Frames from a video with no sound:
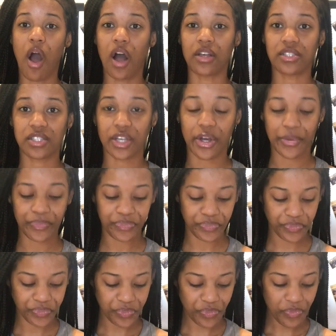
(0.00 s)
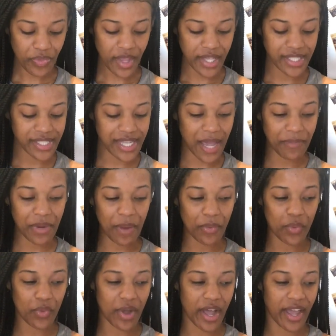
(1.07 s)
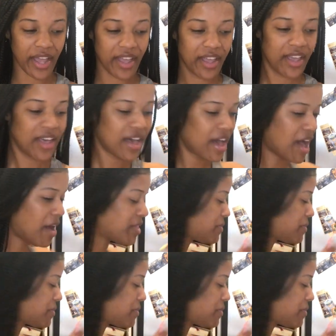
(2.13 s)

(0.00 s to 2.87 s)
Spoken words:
also. Step number 1. Oh,